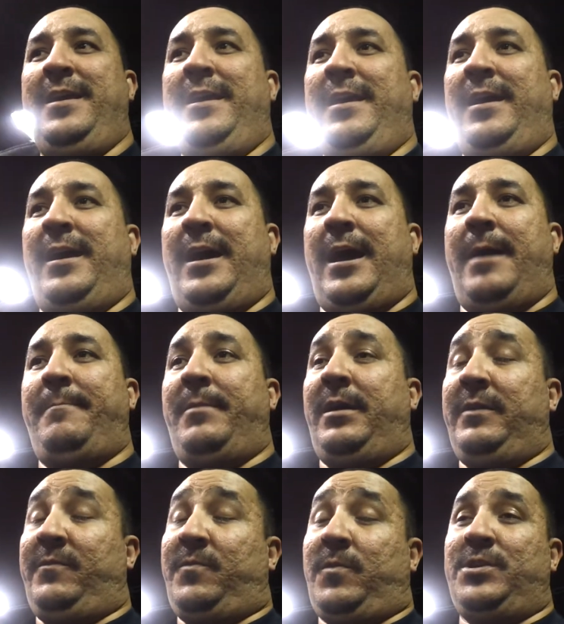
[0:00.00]

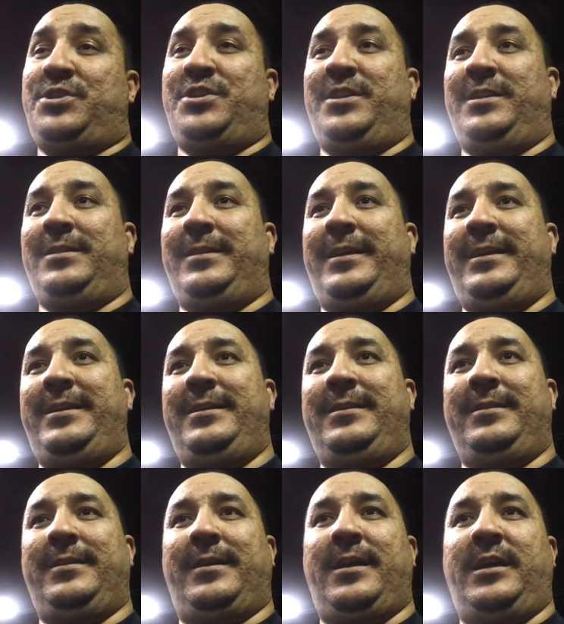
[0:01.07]
Unfortunately,
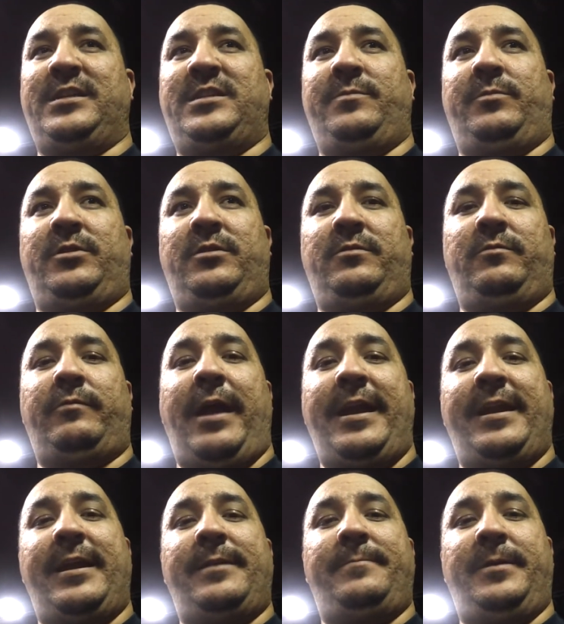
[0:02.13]
the customer
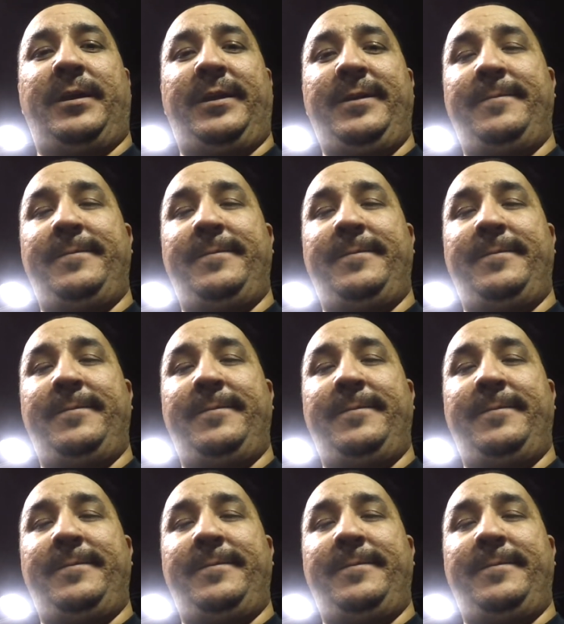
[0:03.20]
ran out of money.